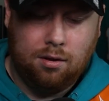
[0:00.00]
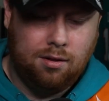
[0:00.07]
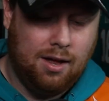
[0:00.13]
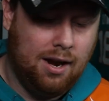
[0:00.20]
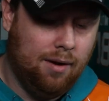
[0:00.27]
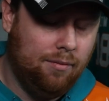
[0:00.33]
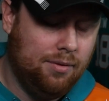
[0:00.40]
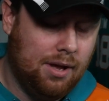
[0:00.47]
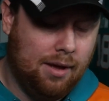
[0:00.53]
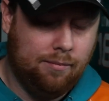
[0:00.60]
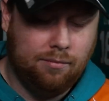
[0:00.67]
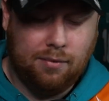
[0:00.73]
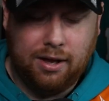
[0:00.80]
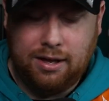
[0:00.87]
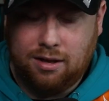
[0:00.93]
that
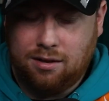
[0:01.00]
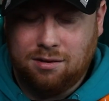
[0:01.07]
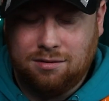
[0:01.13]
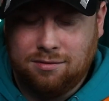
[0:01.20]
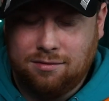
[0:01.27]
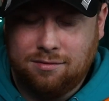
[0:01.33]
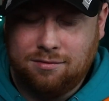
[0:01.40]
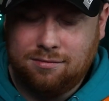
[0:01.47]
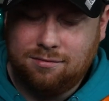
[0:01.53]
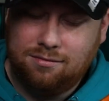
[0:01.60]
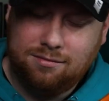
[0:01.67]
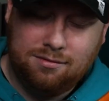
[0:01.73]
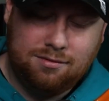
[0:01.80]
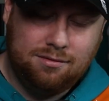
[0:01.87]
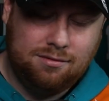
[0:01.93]
I'm like,
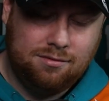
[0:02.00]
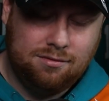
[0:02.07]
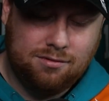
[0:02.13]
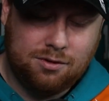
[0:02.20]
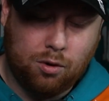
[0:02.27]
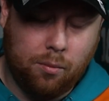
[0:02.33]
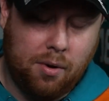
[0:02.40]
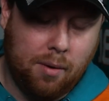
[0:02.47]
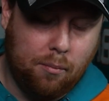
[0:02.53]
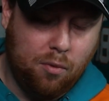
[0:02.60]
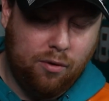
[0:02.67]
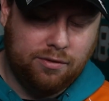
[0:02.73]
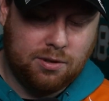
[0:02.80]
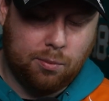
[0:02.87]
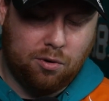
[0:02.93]
so I'm going to
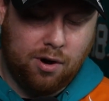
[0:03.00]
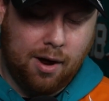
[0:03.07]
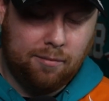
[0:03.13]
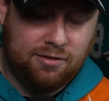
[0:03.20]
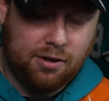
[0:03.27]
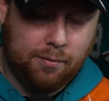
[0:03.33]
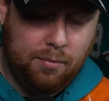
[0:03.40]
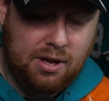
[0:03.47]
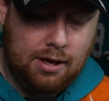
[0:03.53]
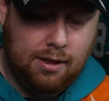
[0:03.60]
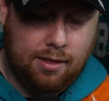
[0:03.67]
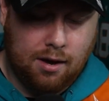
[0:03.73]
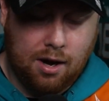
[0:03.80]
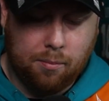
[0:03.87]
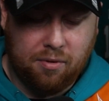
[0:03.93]
move some around. To me,
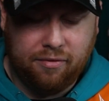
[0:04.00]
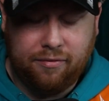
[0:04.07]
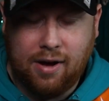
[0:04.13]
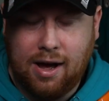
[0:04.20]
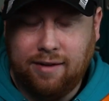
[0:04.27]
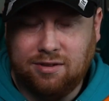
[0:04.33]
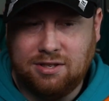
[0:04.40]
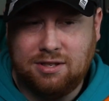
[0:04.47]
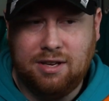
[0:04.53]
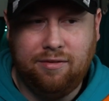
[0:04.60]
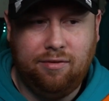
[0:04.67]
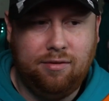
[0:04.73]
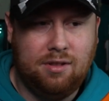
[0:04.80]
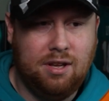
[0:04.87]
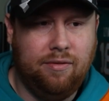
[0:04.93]
the number five is
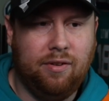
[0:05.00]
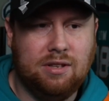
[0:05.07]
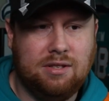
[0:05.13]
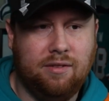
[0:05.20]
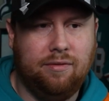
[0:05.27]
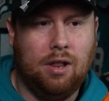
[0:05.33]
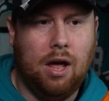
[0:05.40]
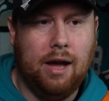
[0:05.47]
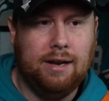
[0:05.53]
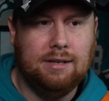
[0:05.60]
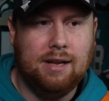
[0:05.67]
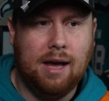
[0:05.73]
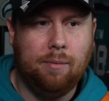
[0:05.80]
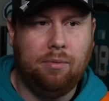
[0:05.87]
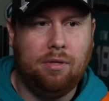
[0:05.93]
defensive line
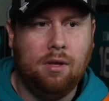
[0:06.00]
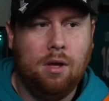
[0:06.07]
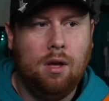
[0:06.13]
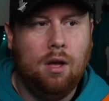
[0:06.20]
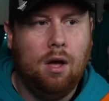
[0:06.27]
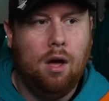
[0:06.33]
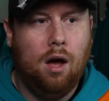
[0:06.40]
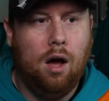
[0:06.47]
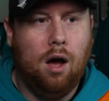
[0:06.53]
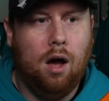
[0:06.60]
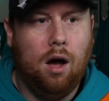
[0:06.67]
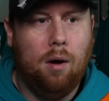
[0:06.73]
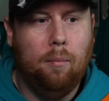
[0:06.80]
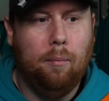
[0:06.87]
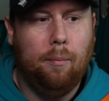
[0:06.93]
depth.
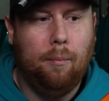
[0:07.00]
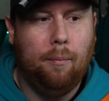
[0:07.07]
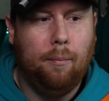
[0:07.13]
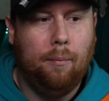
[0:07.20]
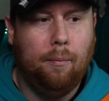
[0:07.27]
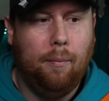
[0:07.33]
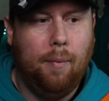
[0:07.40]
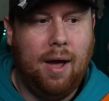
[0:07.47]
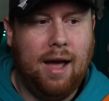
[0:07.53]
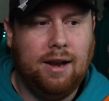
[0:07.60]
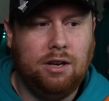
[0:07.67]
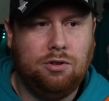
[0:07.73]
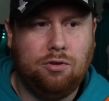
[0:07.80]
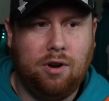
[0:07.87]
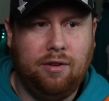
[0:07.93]

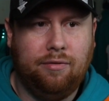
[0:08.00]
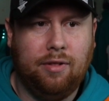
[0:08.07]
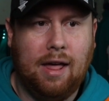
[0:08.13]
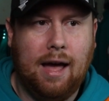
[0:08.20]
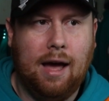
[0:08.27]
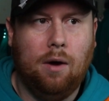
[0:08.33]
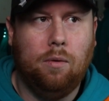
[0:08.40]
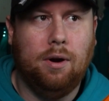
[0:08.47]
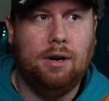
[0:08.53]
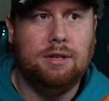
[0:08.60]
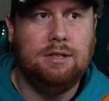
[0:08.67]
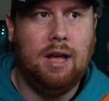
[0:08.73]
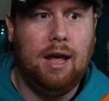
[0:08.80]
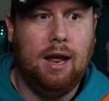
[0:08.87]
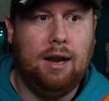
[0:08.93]
Adding Trey
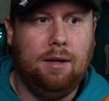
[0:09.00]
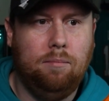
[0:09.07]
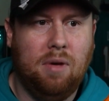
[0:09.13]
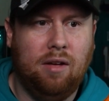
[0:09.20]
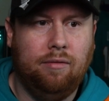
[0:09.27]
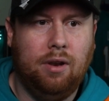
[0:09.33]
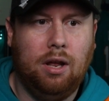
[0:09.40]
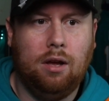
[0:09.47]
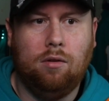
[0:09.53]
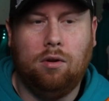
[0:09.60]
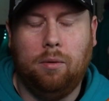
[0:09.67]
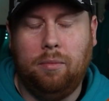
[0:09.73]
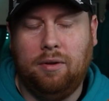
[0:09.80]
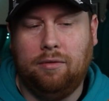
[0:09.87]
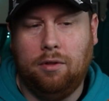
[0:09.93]
Flowers, adding Melvin
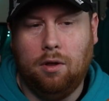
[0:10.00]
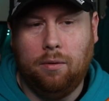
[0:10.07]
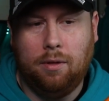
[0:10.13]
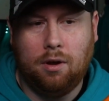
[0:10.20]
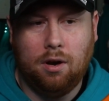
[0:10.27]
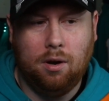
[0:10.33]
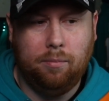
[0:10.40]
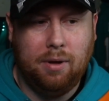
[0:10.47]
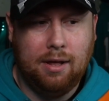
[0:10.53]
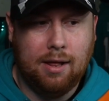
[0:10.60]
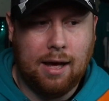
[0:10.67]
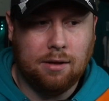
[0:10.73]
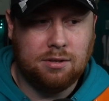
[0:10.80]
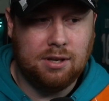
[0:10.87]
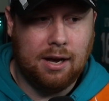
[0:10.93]
Ingram, even though they're going to be
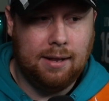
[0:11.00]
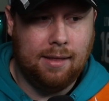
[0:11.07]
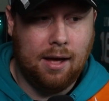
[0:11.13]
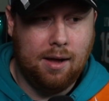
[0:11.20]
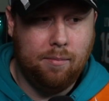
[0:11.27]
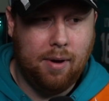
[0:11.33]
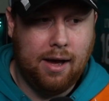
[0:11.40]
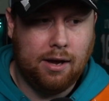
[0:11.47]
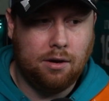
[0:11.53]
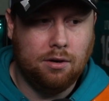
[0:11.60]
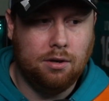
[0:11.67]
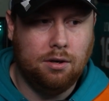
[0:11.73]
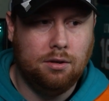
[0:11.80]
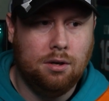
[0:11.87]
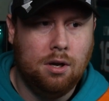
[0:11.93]
outside
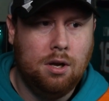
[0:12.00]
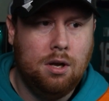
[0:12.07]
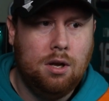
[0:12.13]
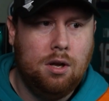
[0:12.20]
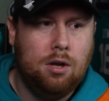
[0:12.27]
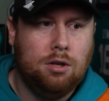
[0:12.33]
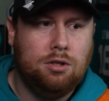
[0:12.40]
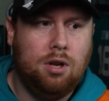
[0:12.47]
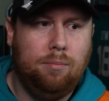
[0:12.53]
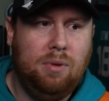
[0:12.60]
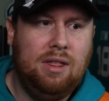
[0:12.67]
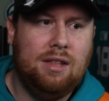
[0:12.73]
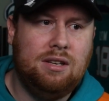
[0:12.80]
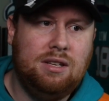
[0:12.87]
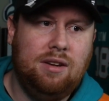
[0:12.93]
linebacker. To
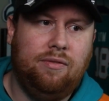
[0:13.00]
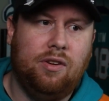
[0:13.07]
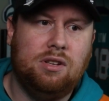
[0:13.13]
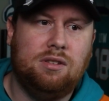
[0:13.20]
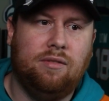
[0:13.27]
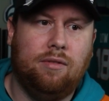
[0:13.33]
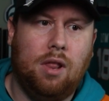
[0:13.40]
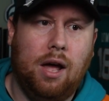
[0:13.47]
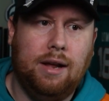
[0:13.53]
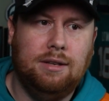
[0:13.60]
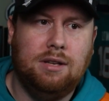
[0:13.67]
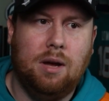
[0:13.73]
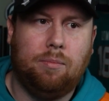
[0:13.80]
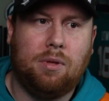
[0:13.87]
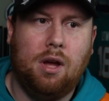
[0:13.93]
me, the defensive line
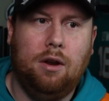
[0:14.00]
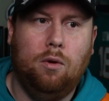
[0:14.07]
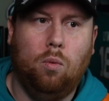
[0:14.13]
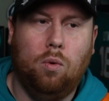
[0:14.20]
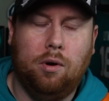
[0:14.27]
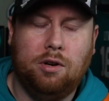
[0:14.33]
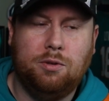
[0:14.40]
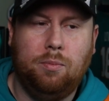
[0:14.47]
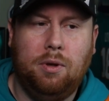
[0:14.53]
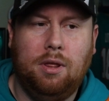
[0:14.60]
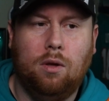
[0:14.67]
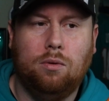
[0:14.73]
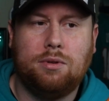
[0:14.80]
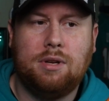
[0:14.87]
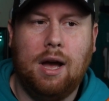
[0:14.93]
depth kind of worries me.
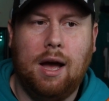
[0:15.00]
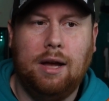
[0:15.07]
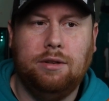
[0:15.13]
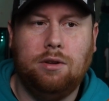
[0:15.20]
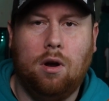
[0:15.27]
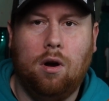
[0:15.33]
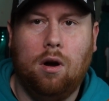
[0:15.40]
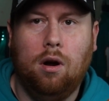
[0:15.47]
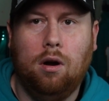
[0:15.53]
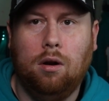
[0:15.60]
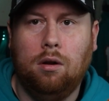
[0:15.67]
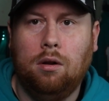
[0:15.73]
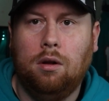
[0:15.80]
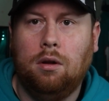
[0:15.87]
Those guys are